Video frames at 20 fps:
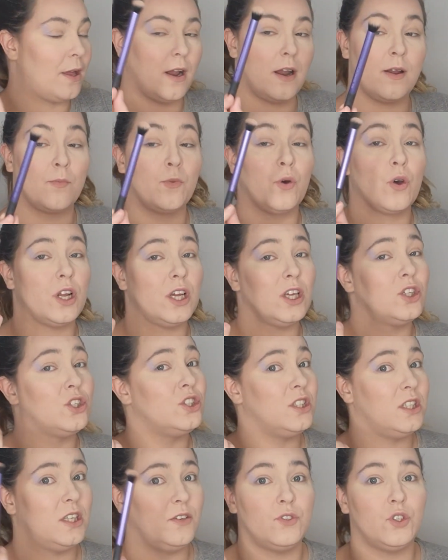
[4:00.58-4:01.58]
and I'm going to
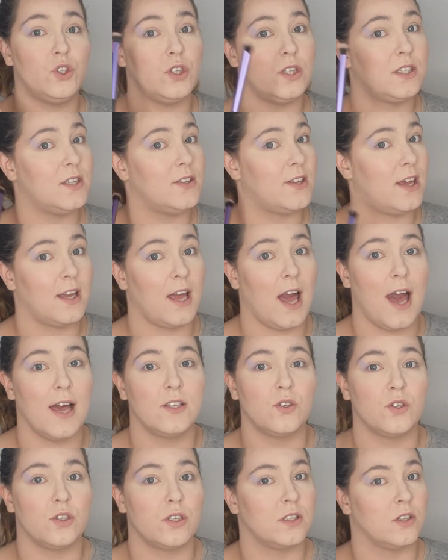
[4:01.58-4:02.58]
even do this thing, guys,
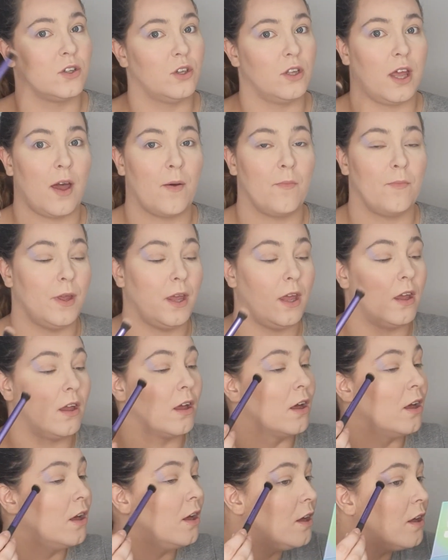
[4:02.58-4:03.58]
so it doesn't look like I'm
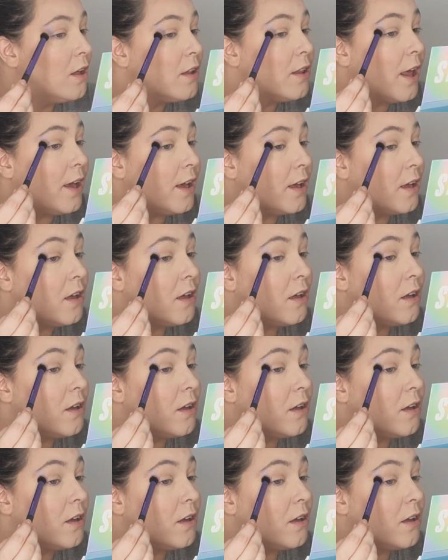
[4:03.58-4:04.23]
being like,